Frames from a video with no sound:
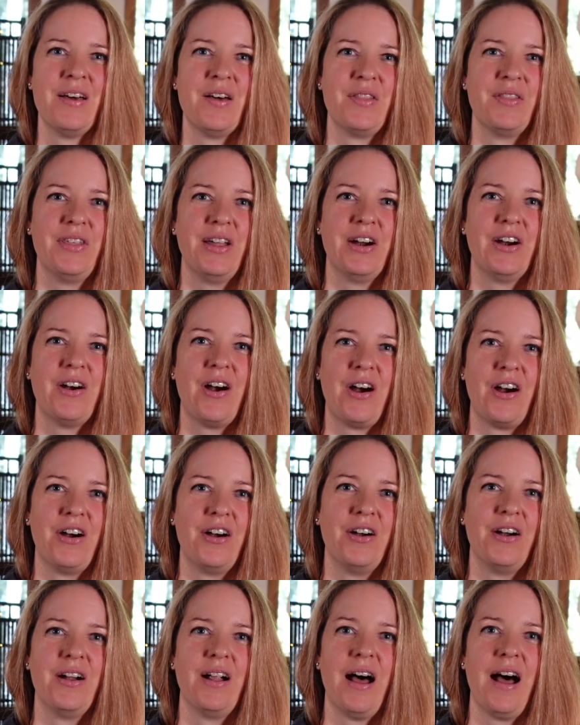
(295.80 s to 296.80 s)
There
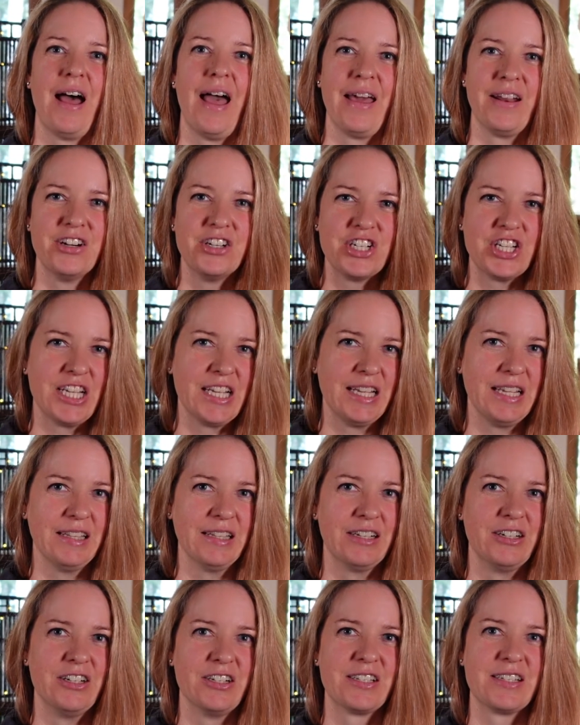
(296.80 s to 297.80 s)
are energy
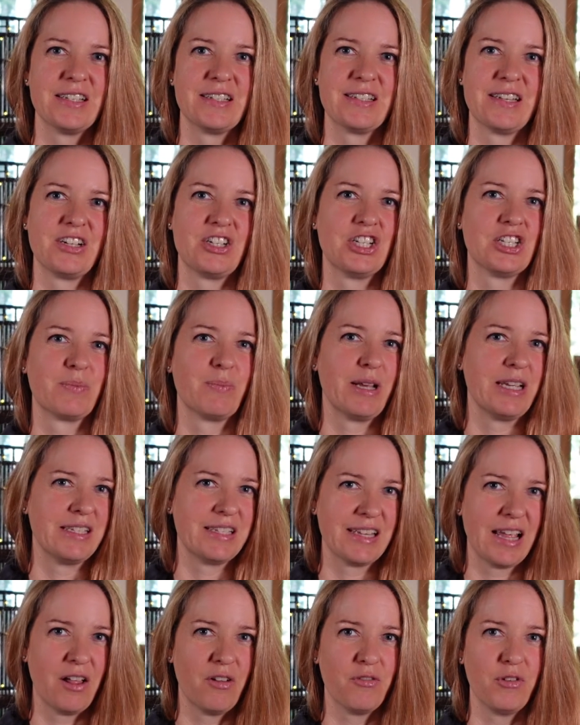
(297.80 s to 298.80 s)
healers such as
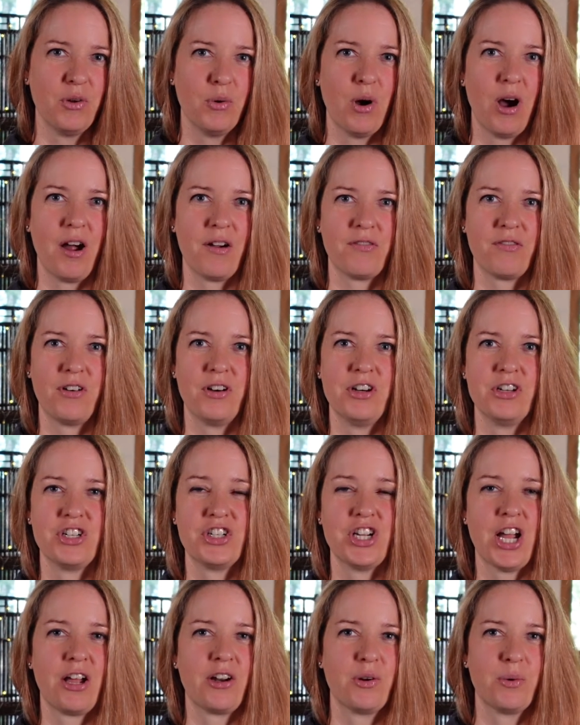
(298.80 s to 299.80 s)
myself who offer
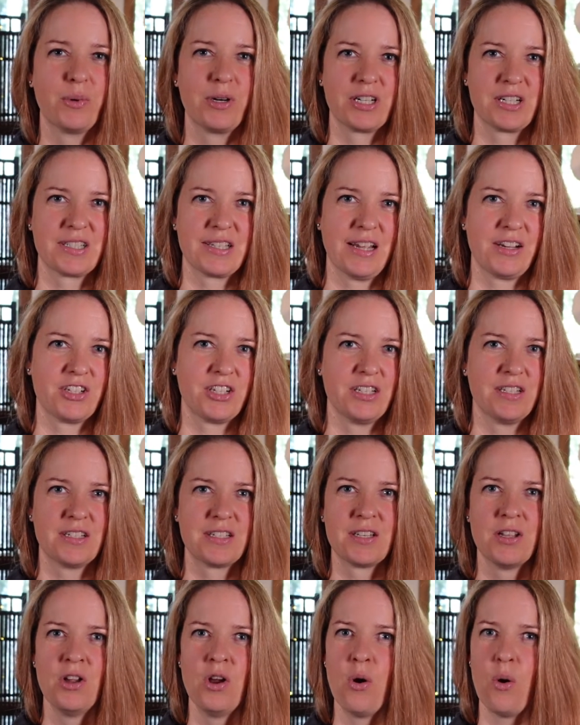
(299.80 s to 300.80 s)
shadow work
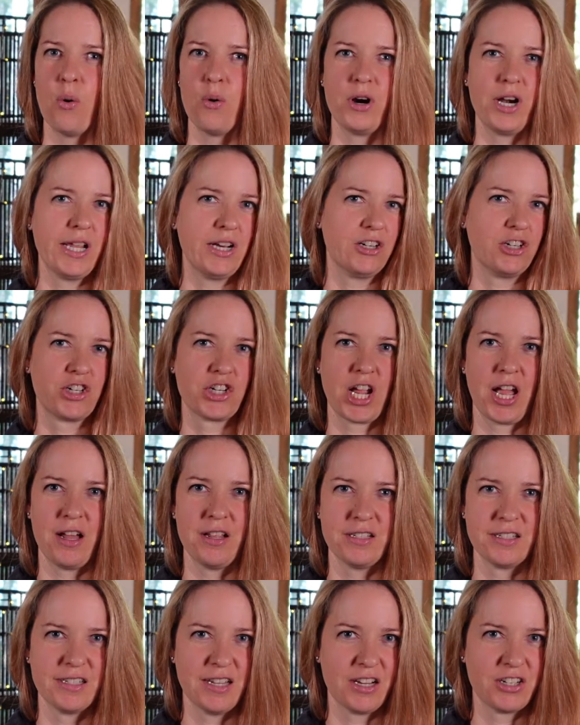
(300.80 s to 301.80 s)
sessions or inner
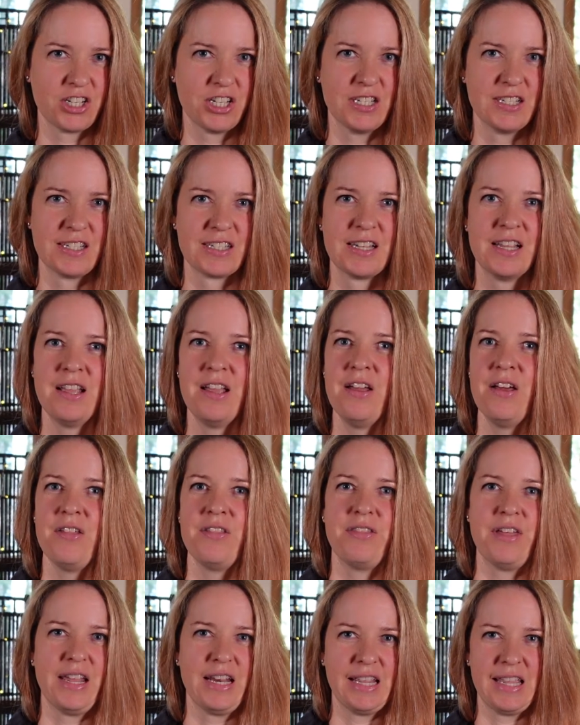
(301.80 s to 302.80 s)
child sessions,
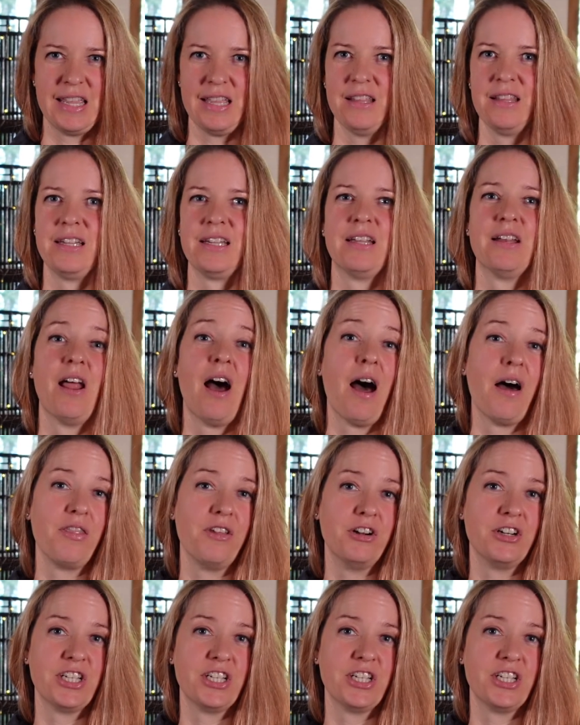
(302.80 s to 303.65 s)
theta healing, and other